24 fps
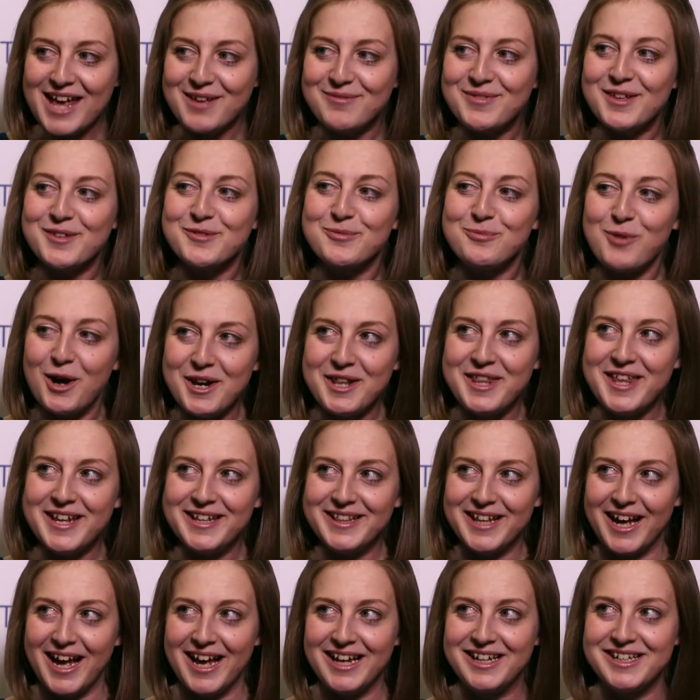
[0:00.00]
If there's one
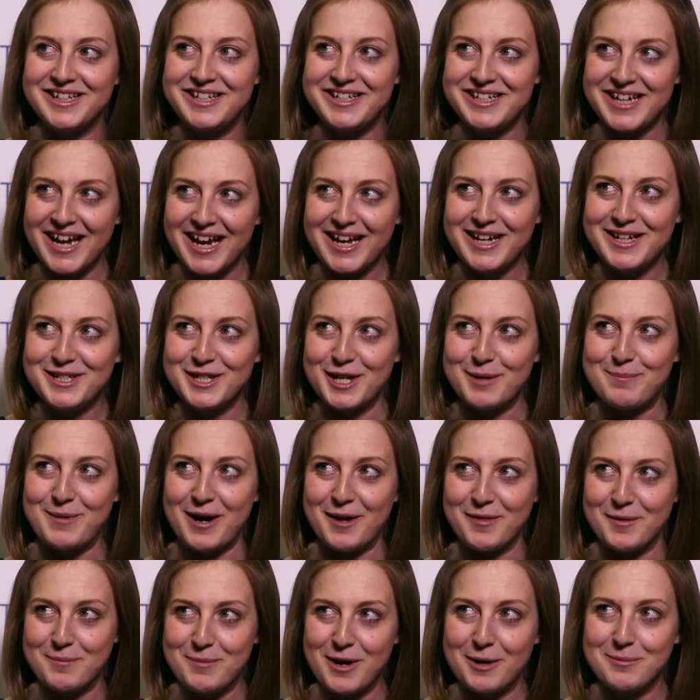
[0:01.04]
thing that I could change
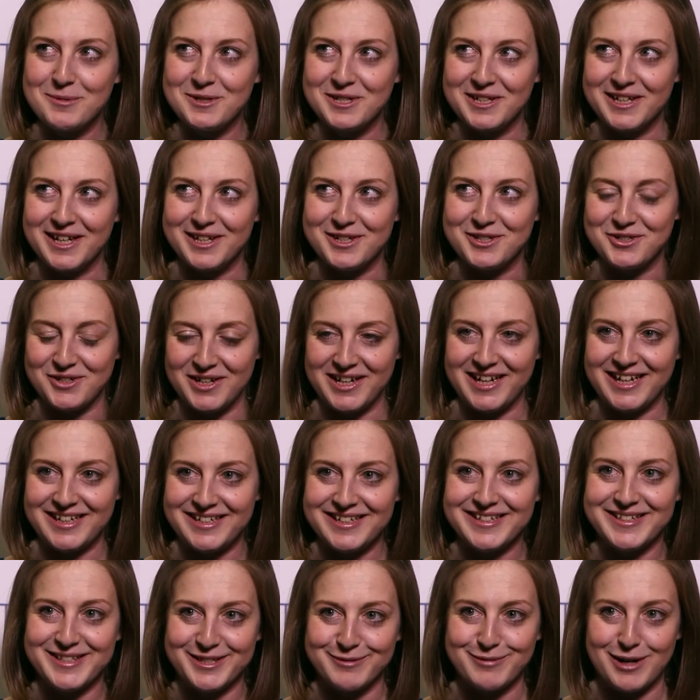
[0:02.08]
about the publishing industry,
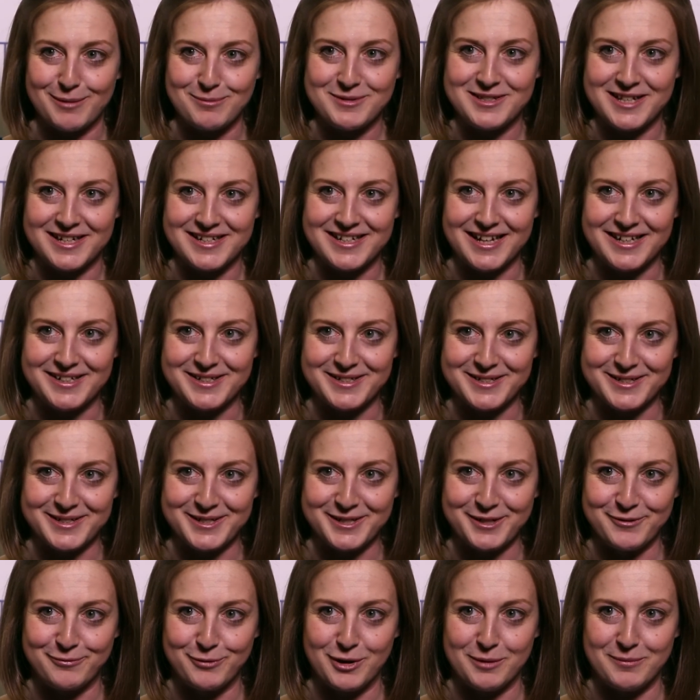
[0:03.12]
it is the representation
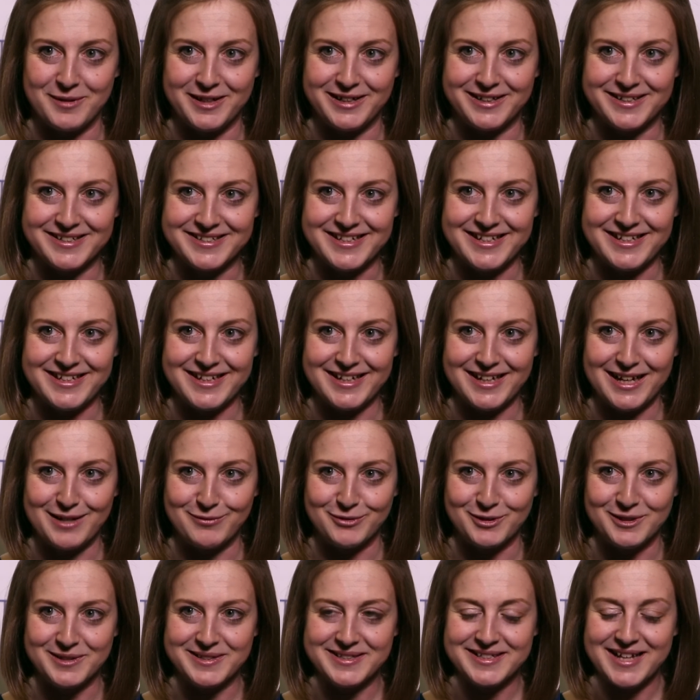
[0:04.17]
of women at senior
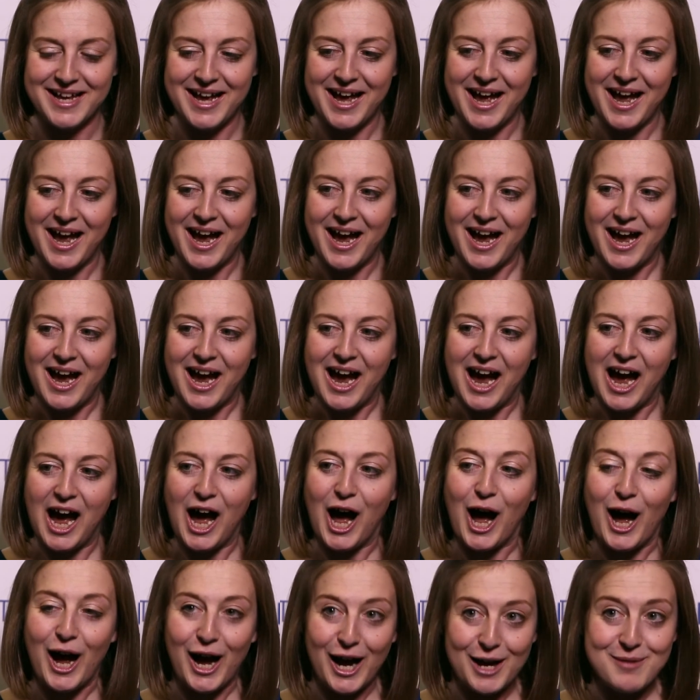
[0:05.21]
levels.
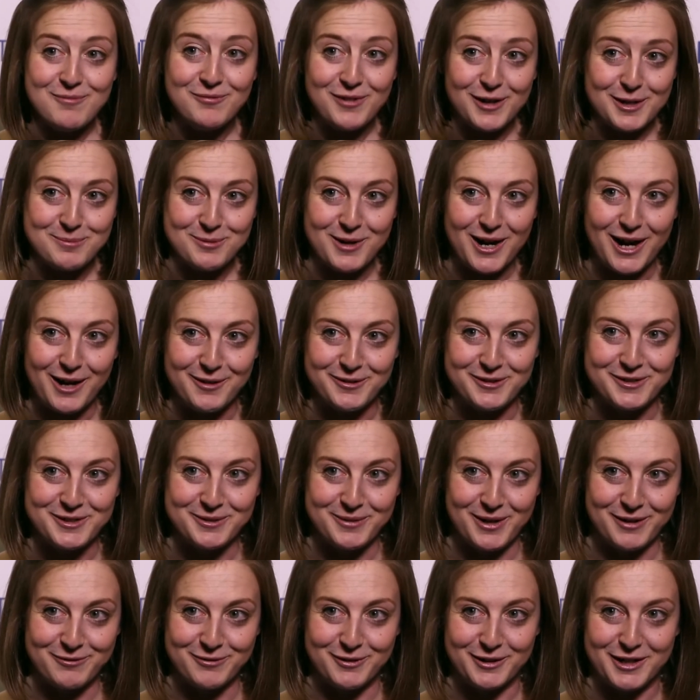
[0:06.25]
I'm very proud to
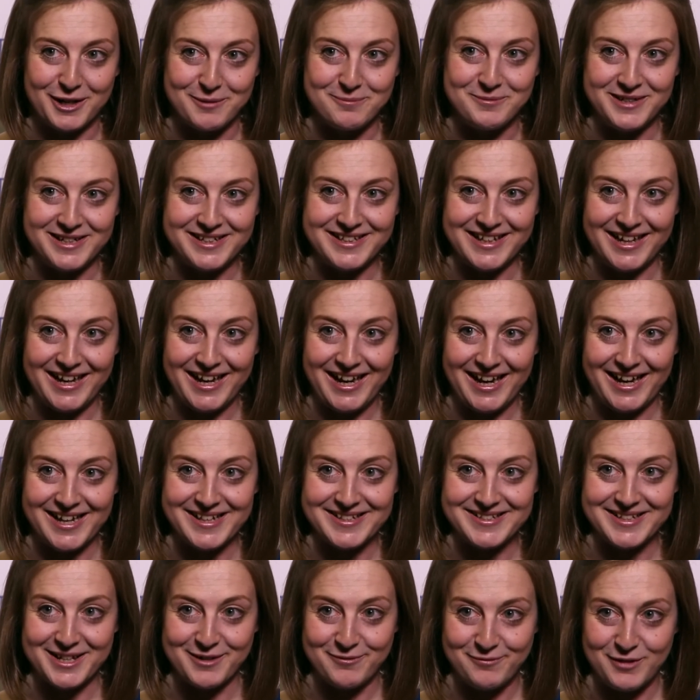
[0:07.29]
work for a company that
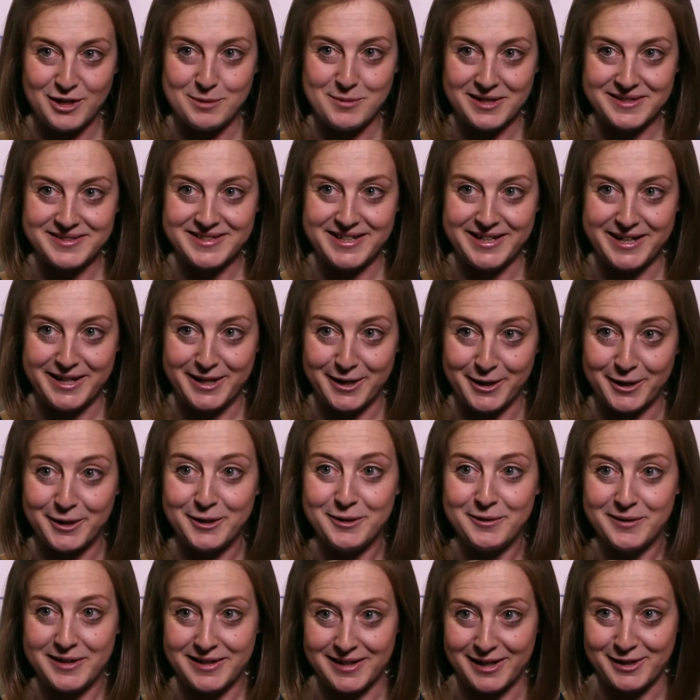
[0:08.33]
has a female
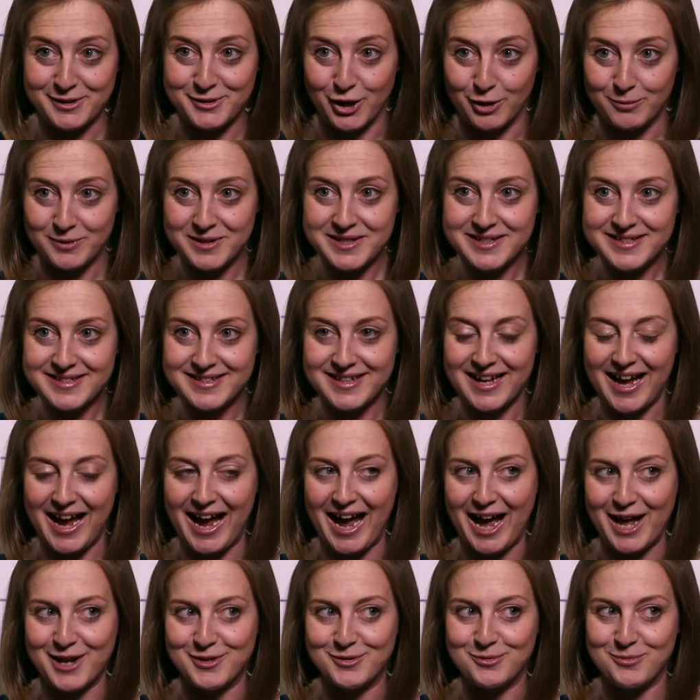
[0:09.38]
CEO, Annette Thomas,
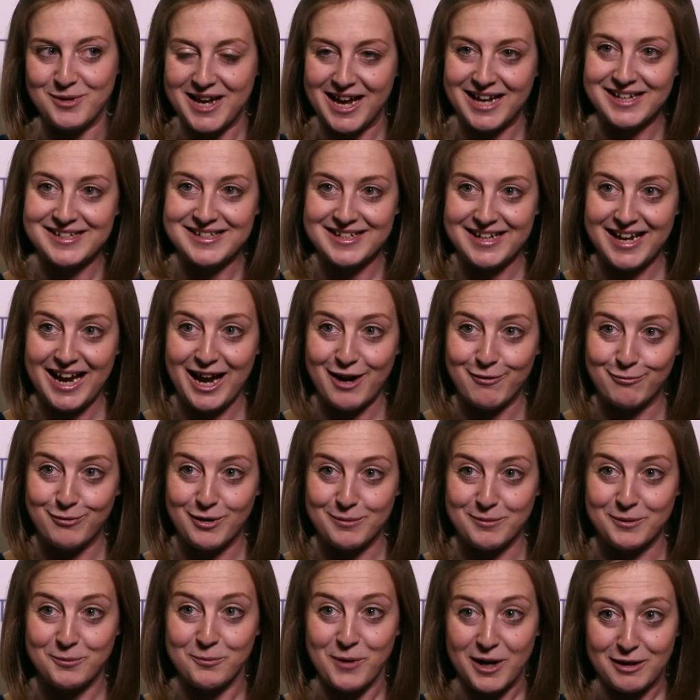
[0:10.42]
and we actually have
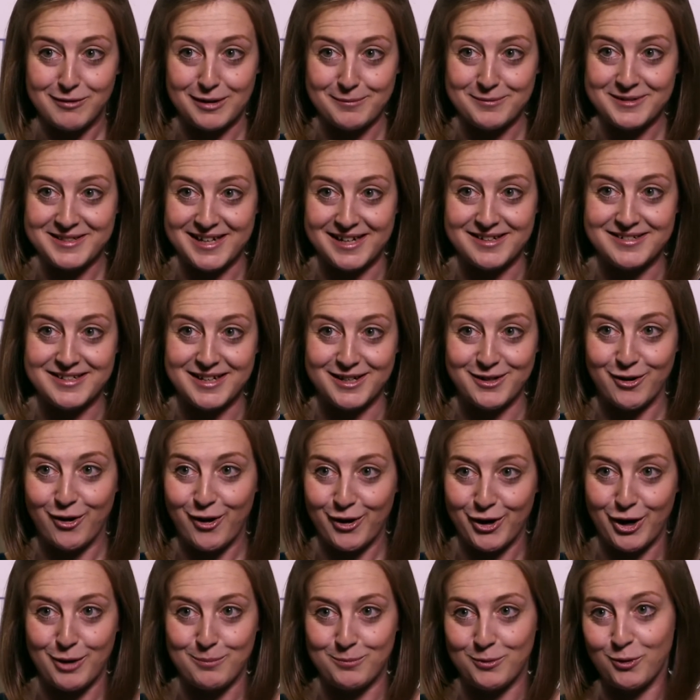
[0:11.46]
women well represented
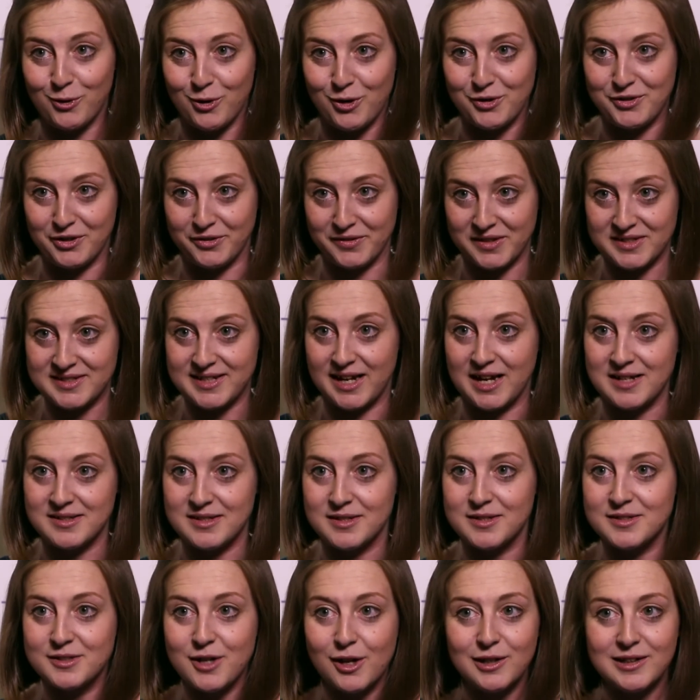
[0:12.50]
on our board, on the
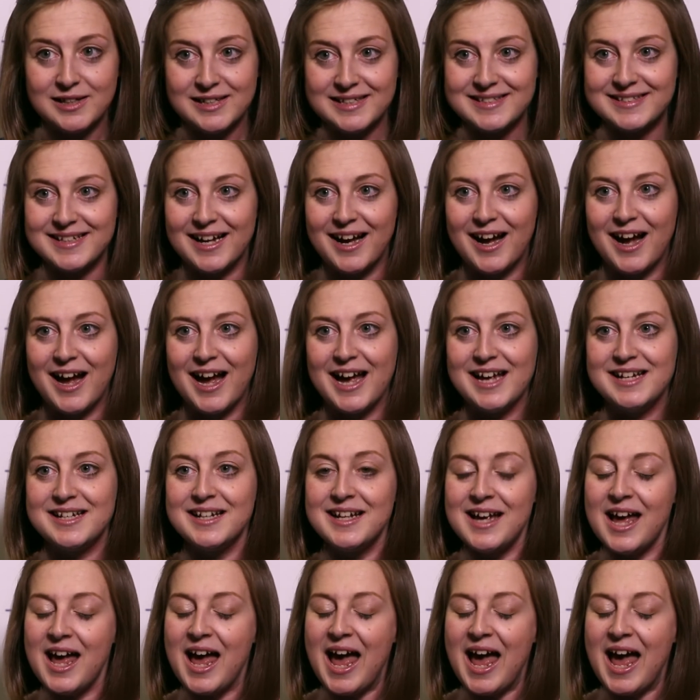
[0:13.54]
science and scholarly side,